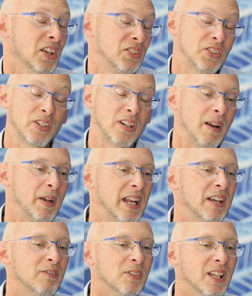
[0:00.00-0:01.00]
Sure, I mean,
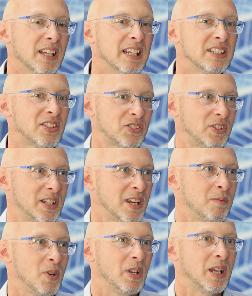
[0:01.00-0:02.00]
it really is a
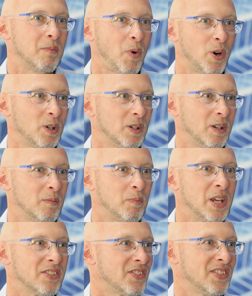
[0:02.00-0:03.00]
striking building in part
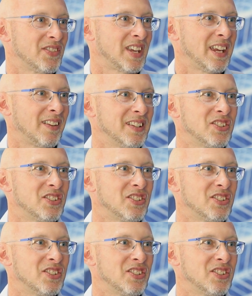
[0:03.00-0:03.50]
because of the scale.